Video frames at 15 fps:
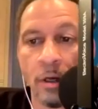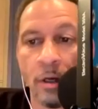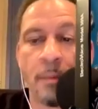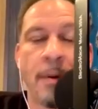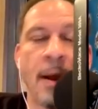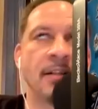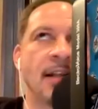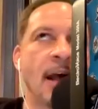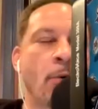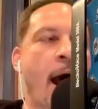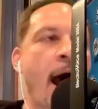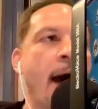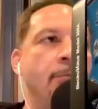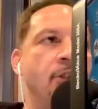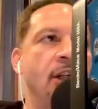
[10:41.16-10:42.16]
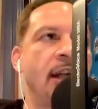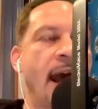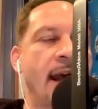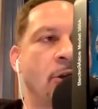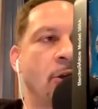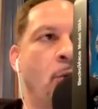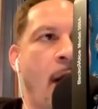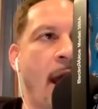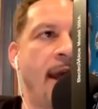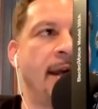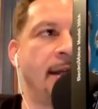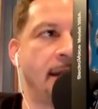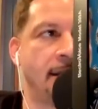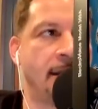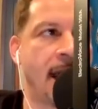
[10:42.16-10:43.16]
20 pounds now rob g they had to weigh
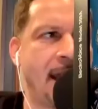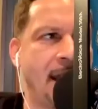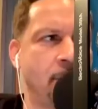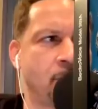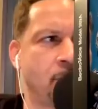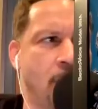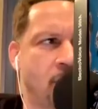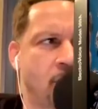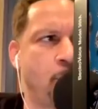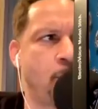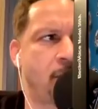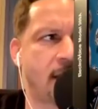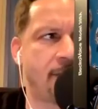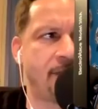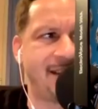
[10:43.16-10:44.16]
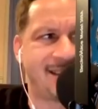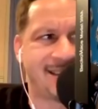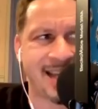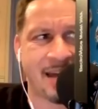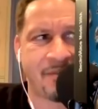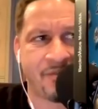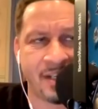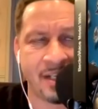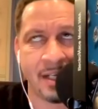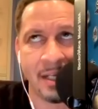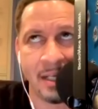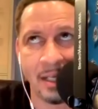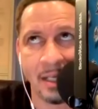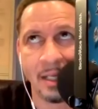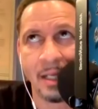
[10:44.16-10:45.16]
in the day he was what 277
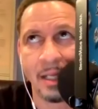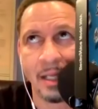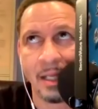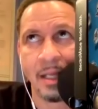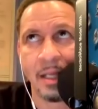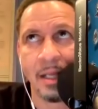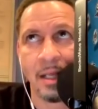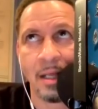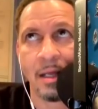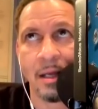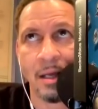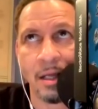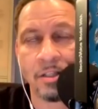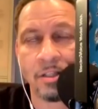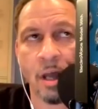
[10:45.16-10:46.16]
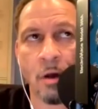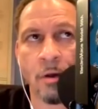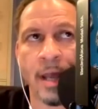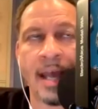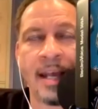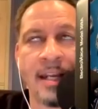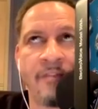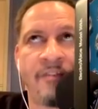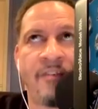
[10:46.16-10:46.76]
okay and he